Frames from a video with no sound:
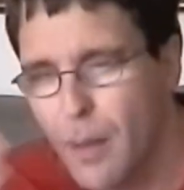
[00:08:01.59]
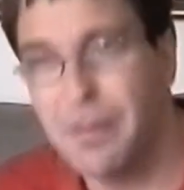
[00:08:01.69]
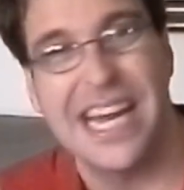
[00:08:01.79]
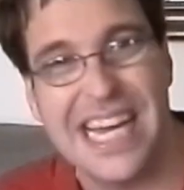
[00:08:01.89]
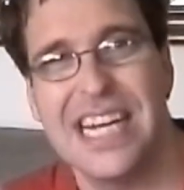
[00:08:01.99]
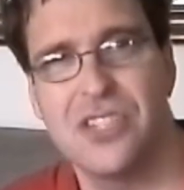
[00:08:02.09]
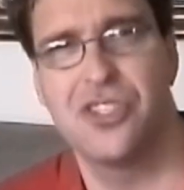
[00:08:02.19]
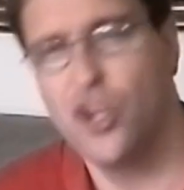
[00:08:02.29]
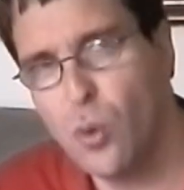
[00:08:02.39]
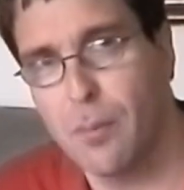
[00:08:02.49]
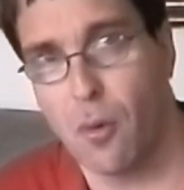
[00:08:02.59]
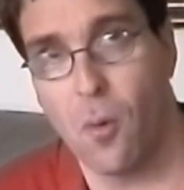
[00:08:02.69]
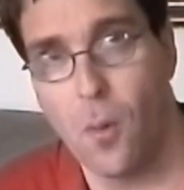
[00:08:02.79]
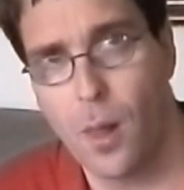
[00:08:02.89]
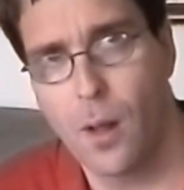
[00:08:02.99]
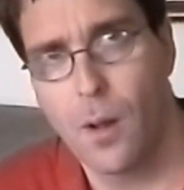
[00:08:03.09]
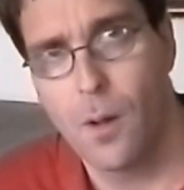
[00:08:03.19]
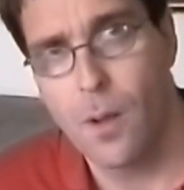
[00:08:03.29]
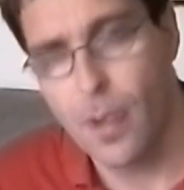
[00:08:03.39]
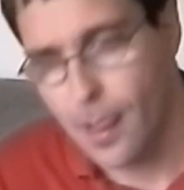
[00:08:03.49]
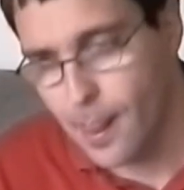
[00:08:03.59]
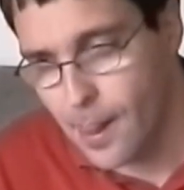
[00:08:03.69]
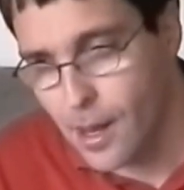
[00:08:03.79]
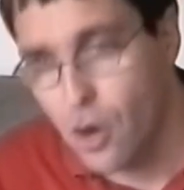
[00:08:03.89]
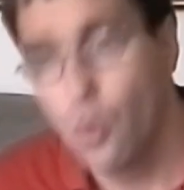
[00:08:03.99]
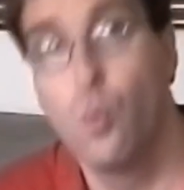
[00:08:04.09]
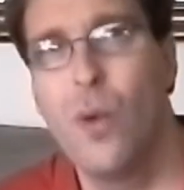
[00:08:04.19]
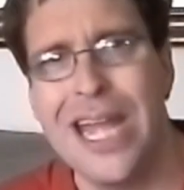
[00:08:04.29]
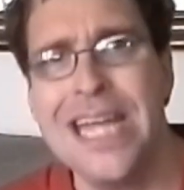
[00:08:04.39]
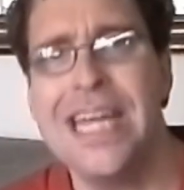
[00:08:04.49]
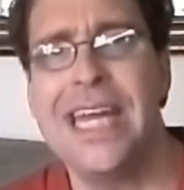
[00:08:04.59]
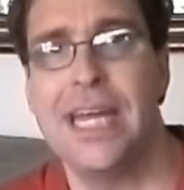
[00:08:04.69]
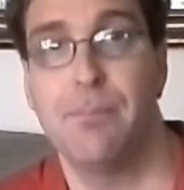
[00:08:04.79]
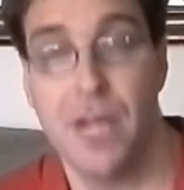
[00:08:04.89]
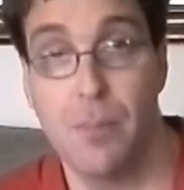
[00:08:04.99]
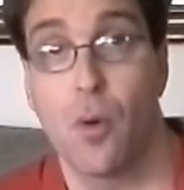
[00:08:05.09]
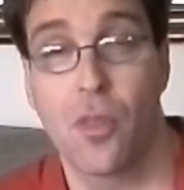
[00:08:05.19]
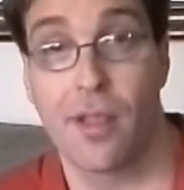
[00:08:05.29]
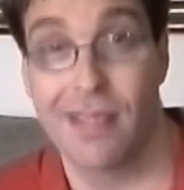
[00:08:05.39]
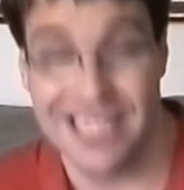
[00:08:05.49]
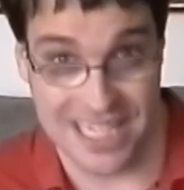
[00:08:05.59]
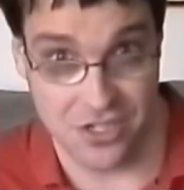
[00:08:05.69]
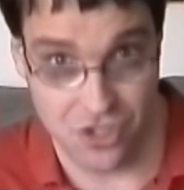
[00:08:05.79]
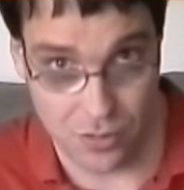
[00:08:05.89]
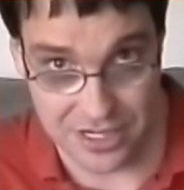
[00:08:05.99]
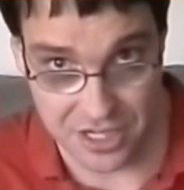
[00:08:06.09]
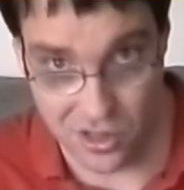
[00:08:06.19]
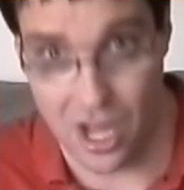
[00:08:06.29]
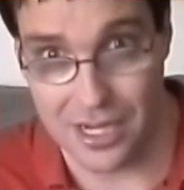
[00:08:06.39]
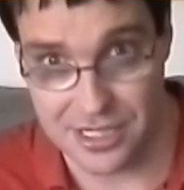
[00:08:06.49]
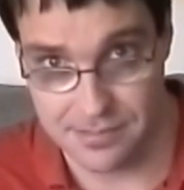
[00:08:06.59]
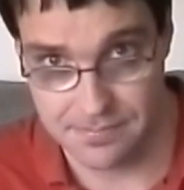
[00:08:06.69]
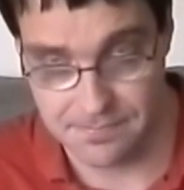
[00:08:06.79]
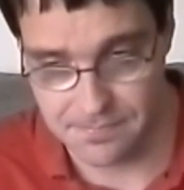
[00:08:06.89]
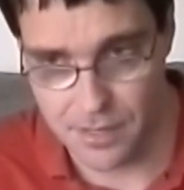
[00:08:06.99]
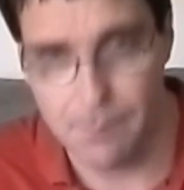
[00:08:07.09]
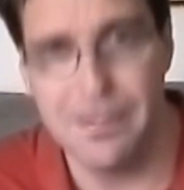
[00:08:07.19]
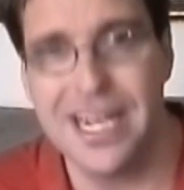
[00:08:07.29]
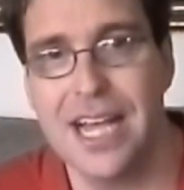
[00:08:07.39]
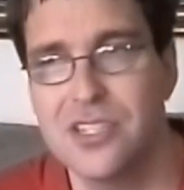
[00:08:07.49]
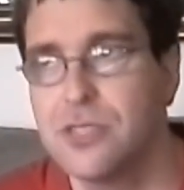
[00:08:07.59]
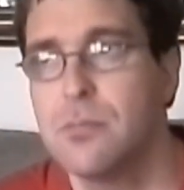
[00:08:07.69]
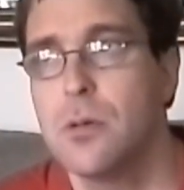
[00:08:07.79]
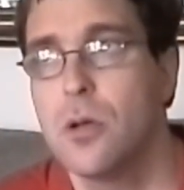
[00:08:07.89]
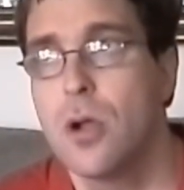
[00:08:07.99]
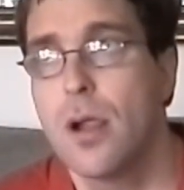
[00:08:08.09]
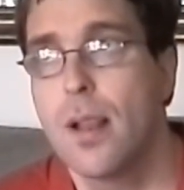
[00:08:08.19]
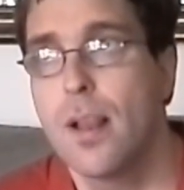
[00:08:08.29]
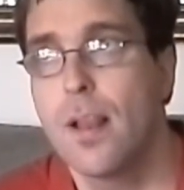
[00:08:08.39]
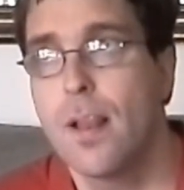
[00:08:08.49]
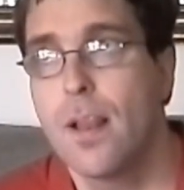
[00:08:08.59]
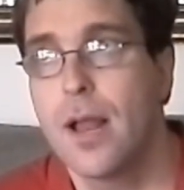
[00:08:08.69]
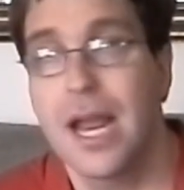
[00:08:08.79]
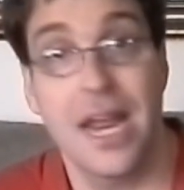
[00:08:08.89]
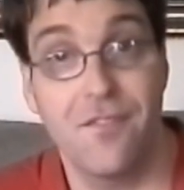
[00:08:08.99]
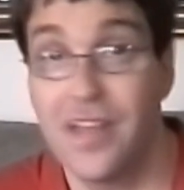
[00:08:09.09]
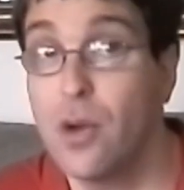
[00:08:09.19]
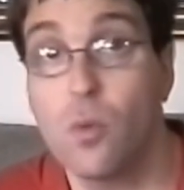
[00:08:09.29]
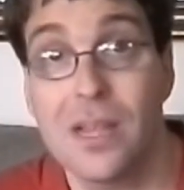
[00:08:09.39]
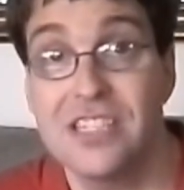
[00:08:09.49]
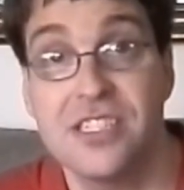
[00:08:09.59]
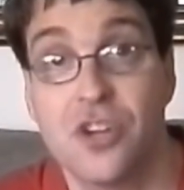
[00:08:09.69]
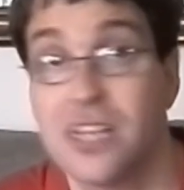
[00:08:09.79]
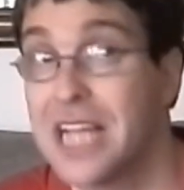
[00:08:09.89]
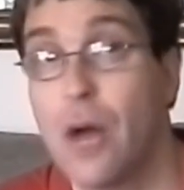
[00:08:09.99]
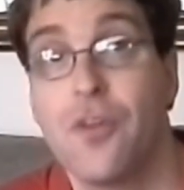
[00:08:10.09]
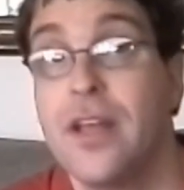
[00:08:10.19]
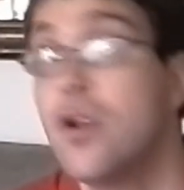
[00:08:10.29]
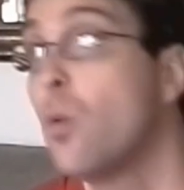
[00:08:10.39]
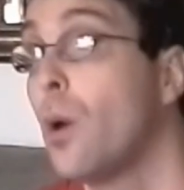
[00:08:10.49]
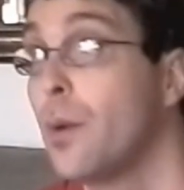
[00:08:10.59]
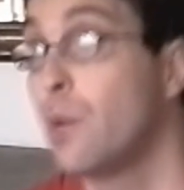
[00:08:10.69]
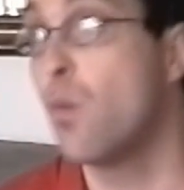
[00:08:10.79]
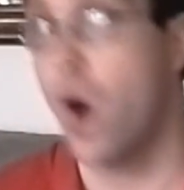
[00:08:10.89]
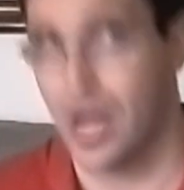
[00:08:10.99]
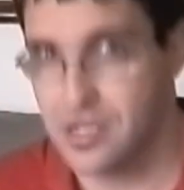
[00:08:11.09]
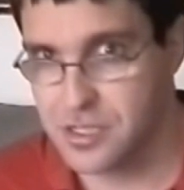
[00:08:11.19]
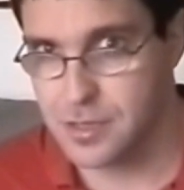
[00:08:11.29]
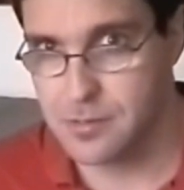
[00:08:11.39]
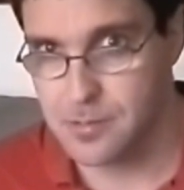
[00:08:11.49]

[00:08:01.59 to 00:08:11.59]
But it is doable. We need people to listen to us a lot. Because if they don't listen to us, how do they know what we want?